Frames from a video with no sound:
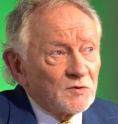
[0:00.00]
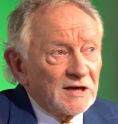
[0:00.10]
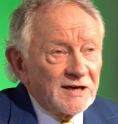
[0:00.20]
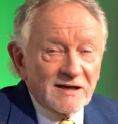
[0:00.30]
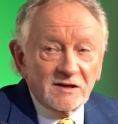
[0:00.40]
was
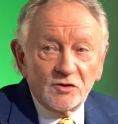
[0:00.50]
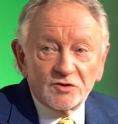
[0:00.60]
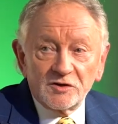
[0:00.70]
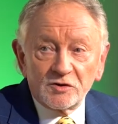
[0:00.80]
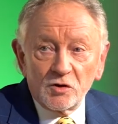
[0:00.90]
like getting
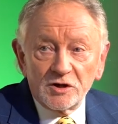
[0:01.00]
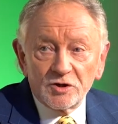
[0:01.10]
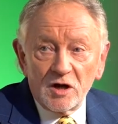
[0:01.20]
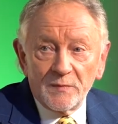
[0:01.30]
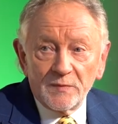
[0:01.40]
loose in a toy
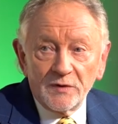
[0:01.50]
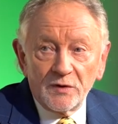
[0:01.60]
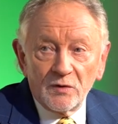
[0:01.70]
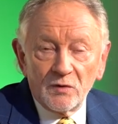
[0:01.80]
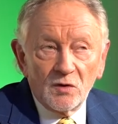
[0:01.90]
shop, you
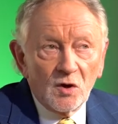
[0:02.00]
know,